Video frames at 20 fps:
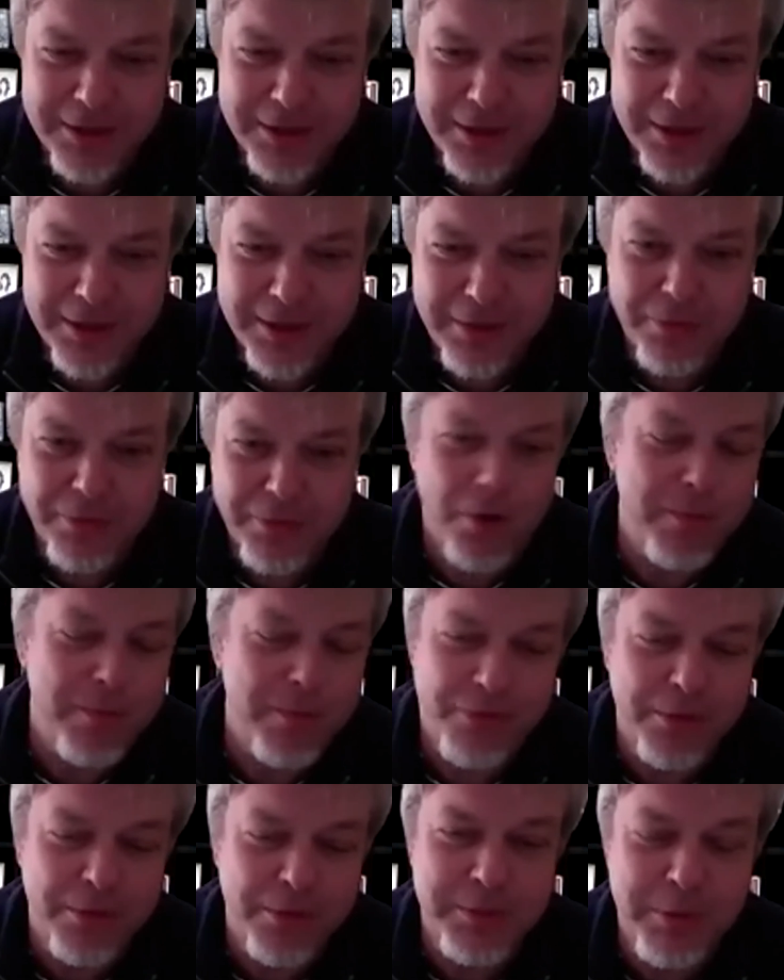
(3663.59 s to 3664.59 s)
from
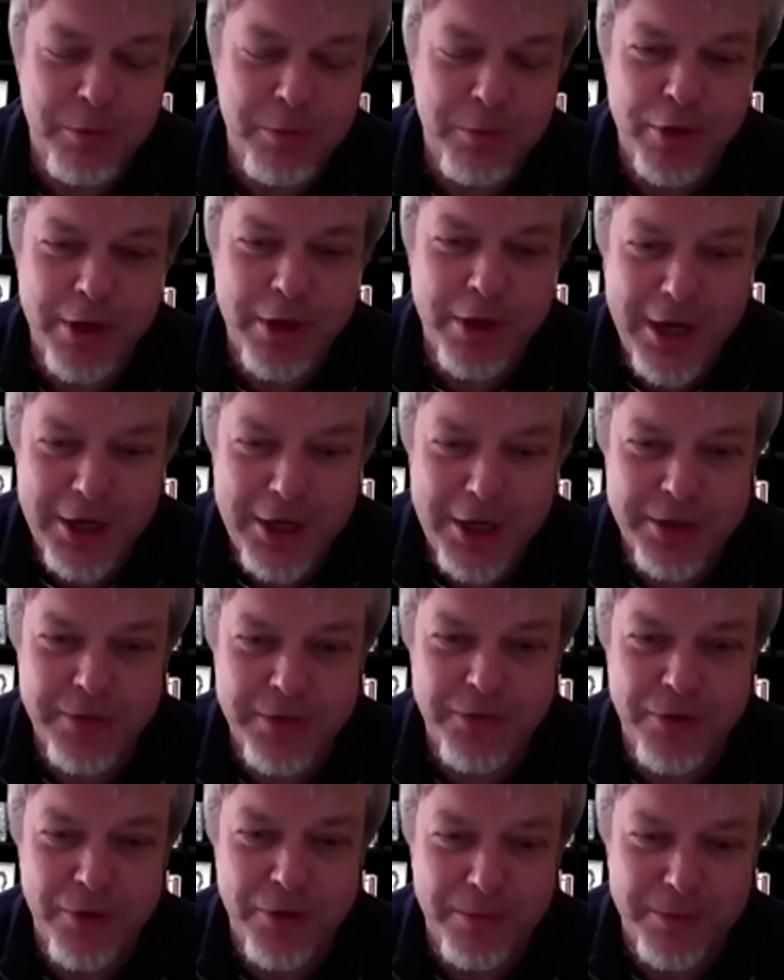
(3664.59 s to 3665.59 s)
the population,
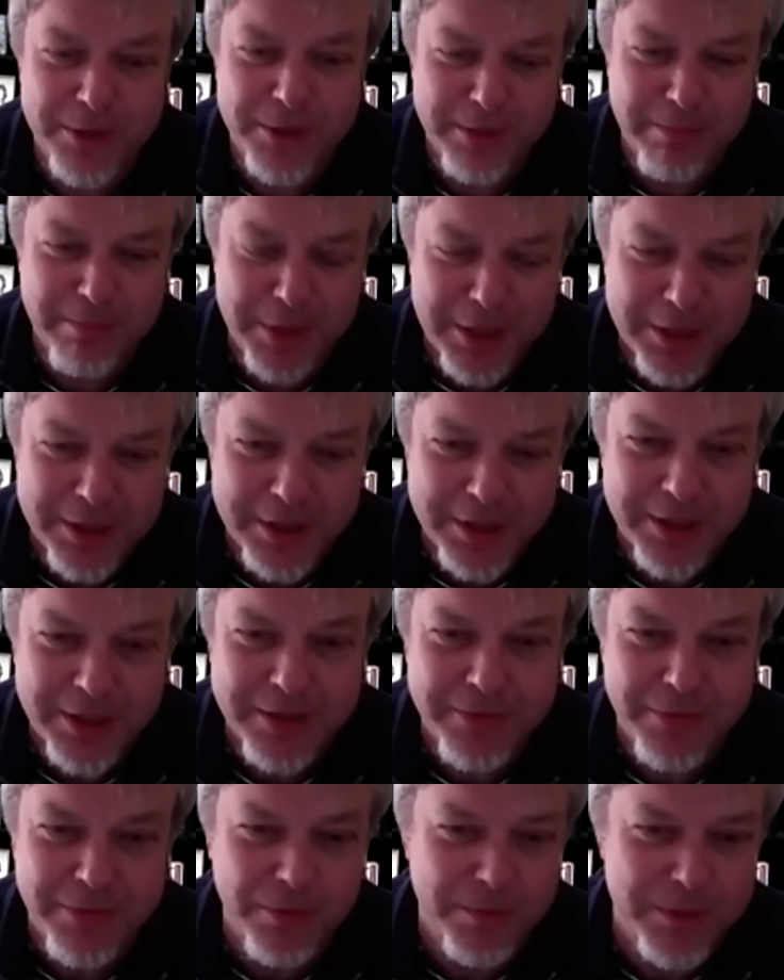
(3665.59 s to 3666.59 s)
from the business,
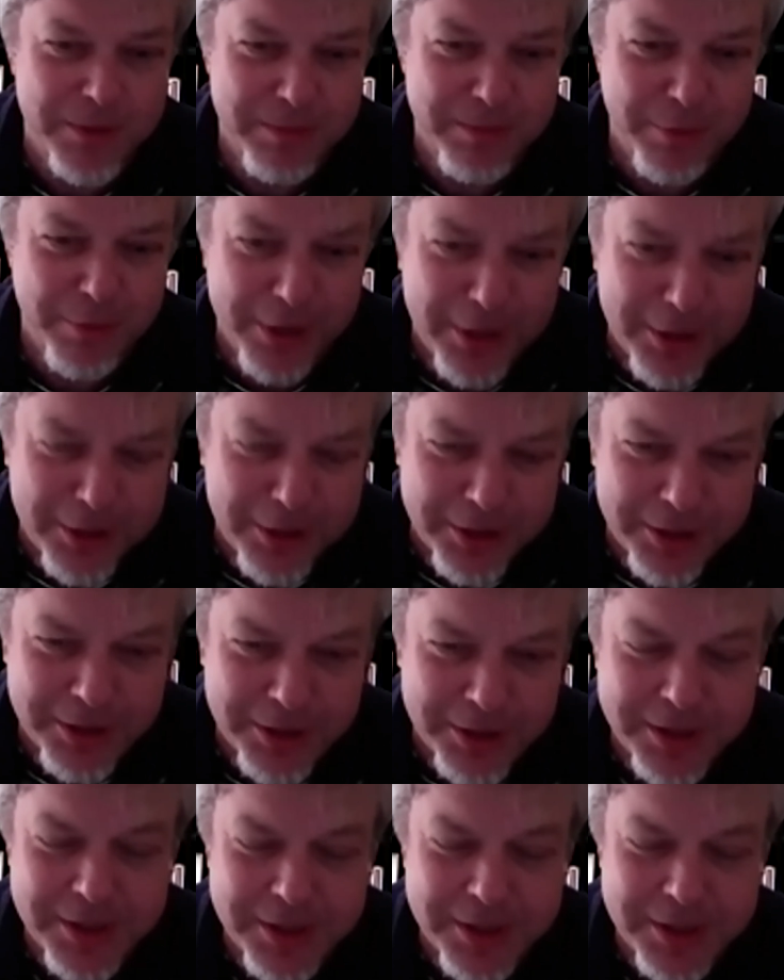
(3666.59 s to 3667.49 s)
from the politicians.